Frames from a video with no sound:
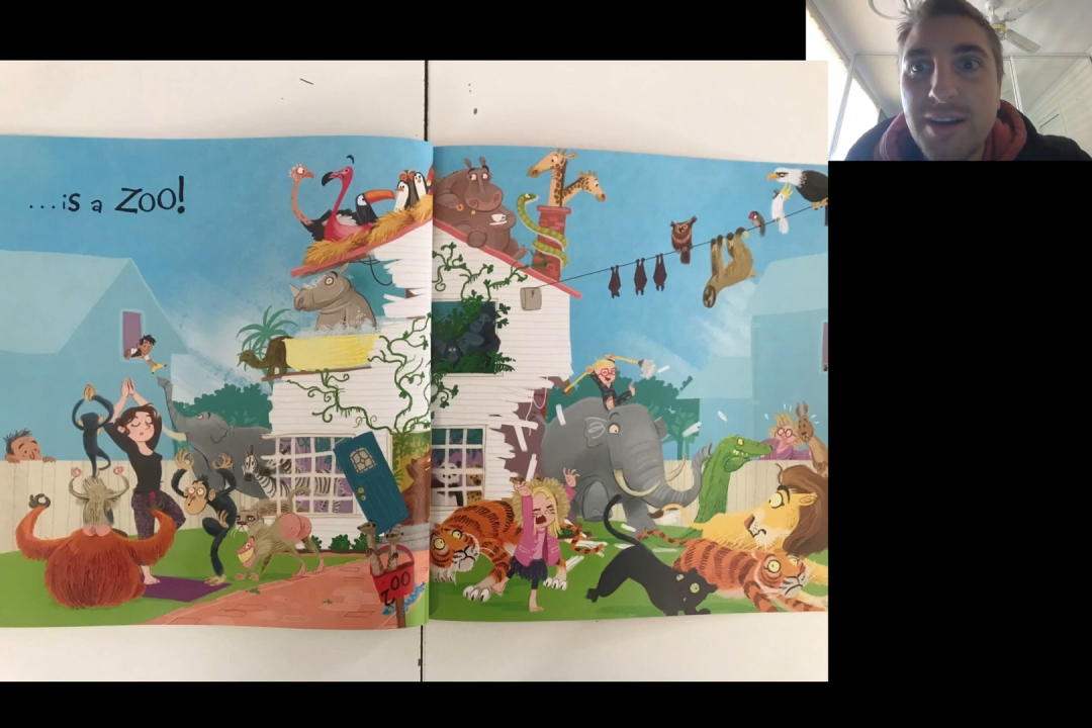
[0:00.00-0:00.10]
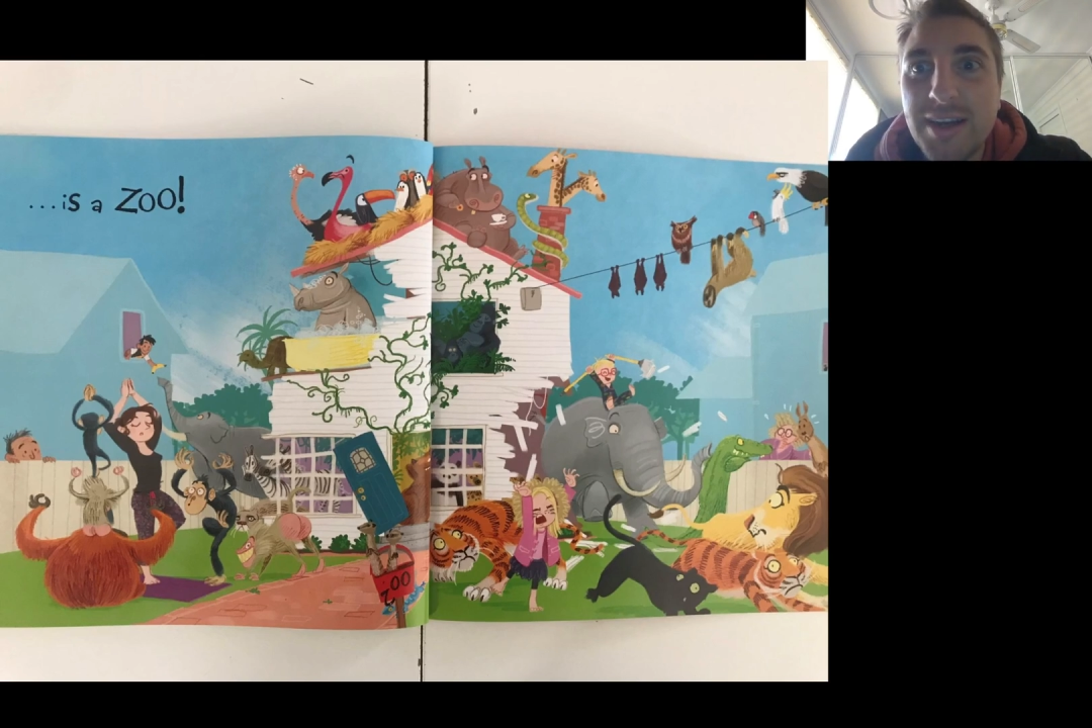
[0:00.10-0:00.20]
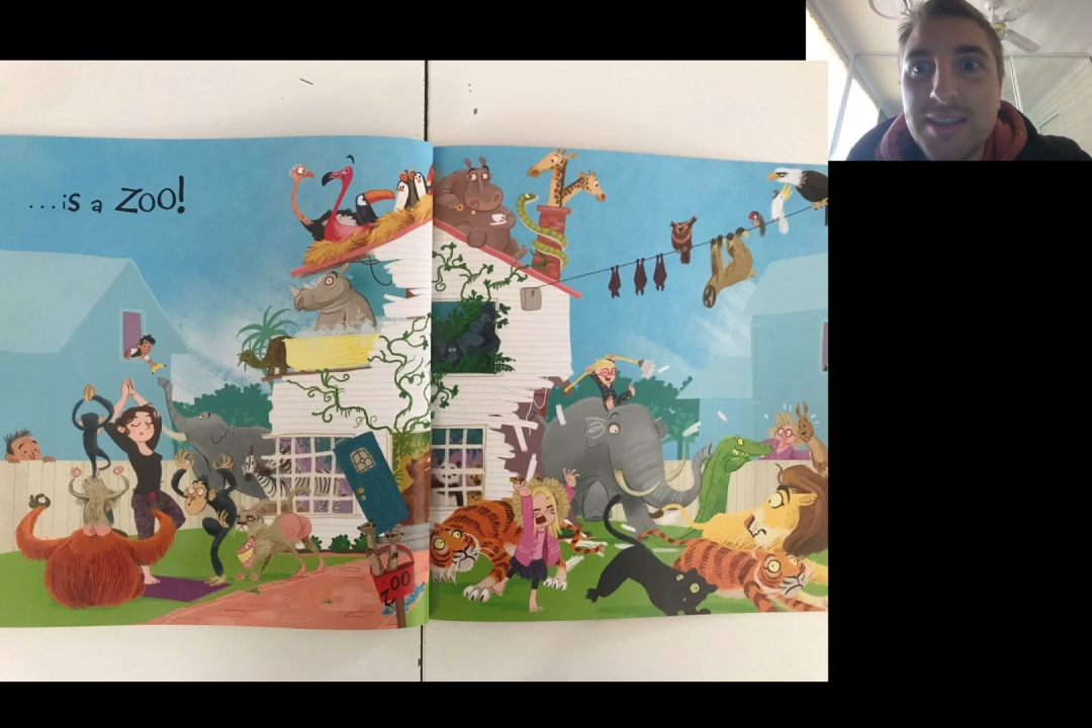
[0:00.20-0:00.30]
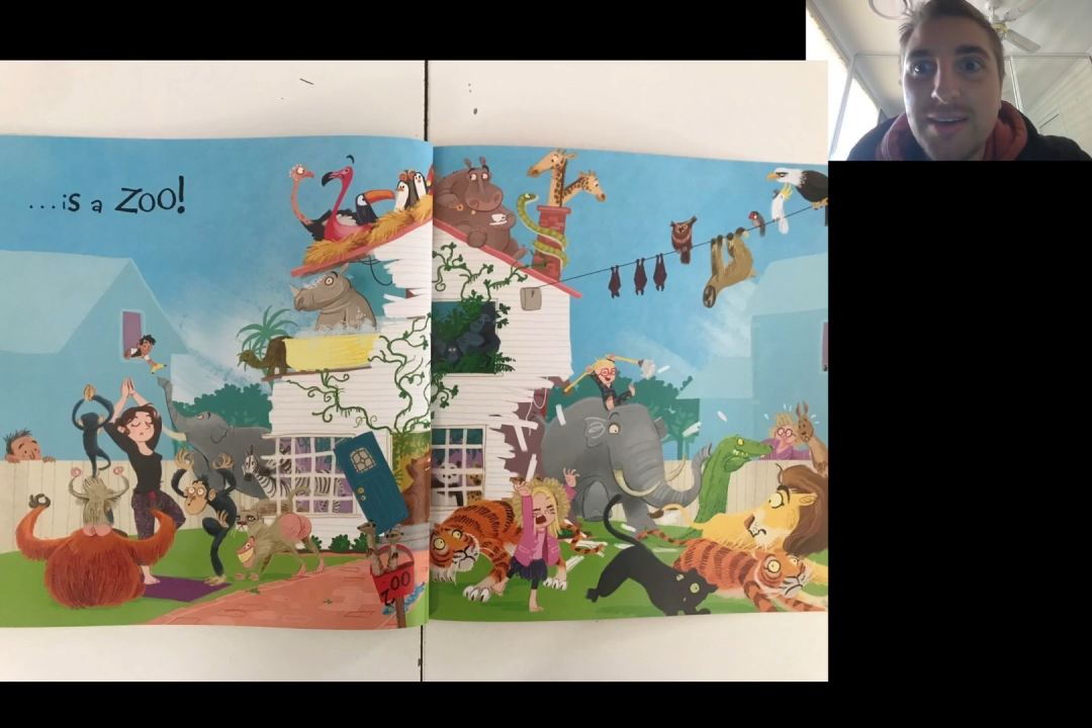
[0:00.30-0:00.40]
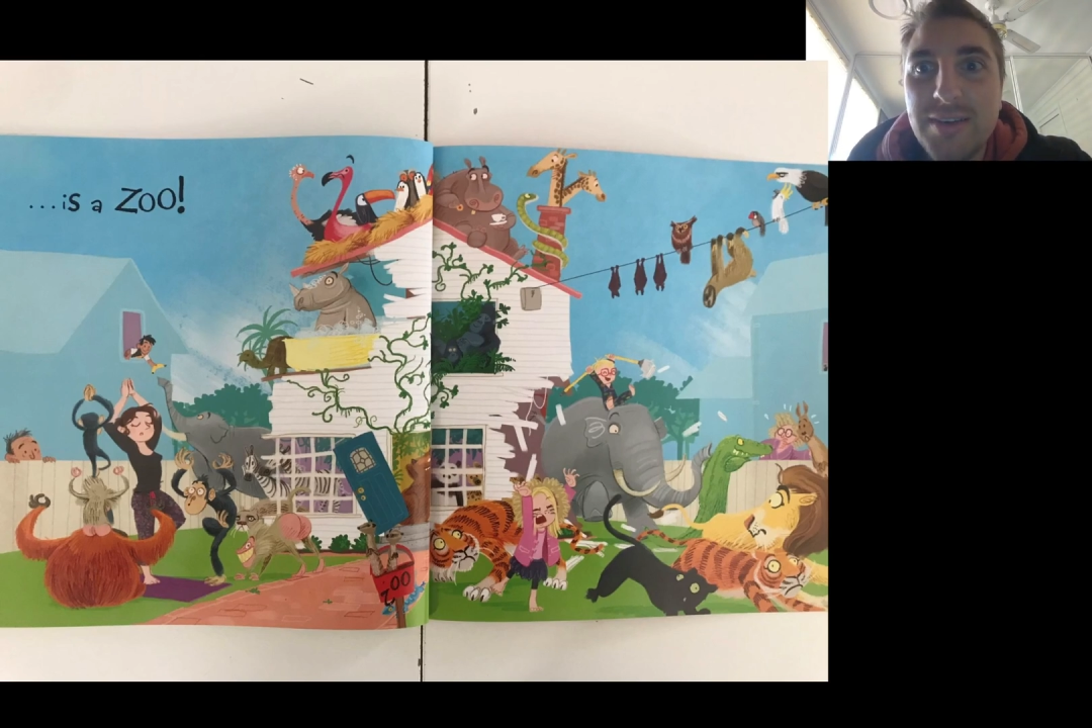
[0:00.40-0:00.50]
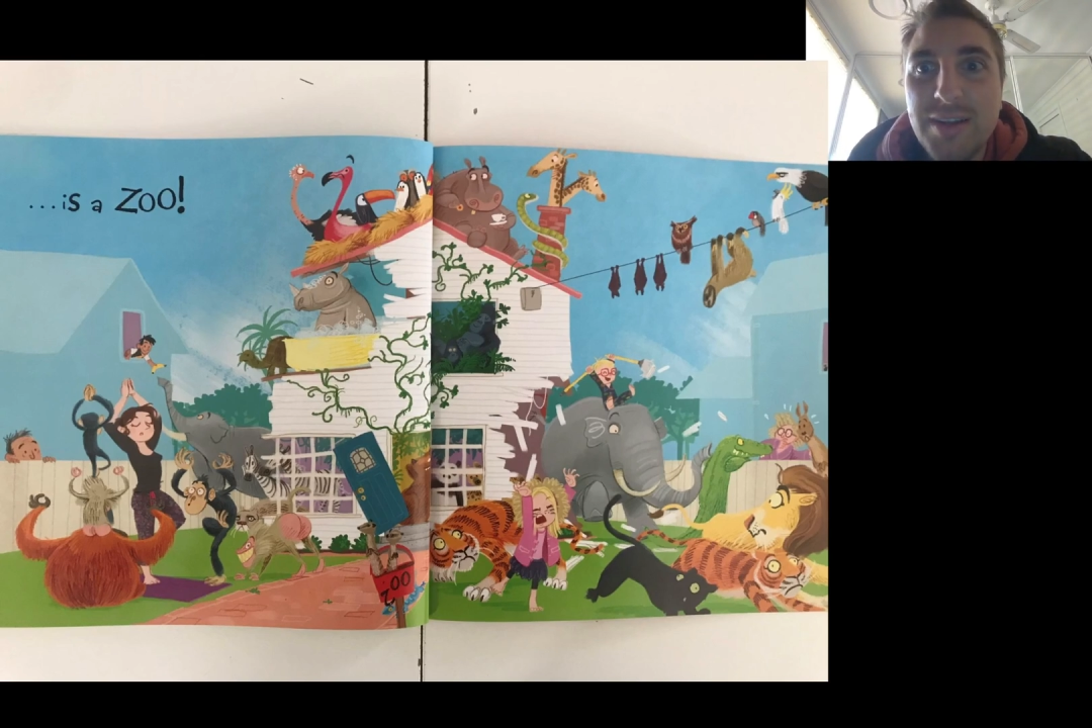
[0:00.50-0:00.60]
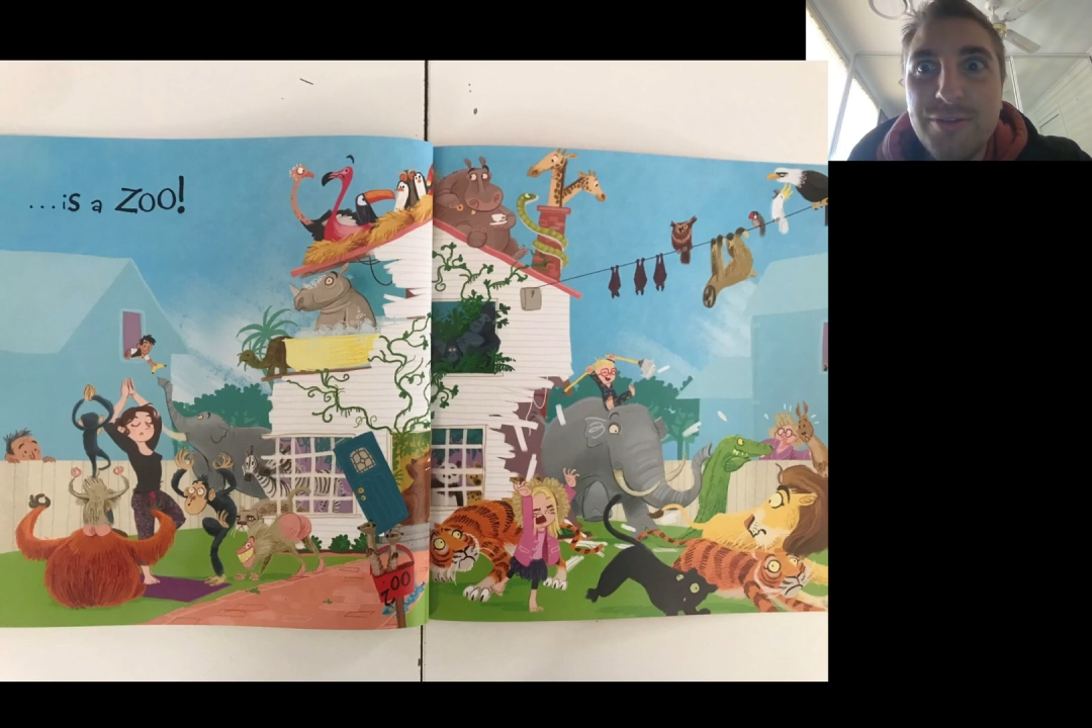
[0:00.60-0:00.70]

activity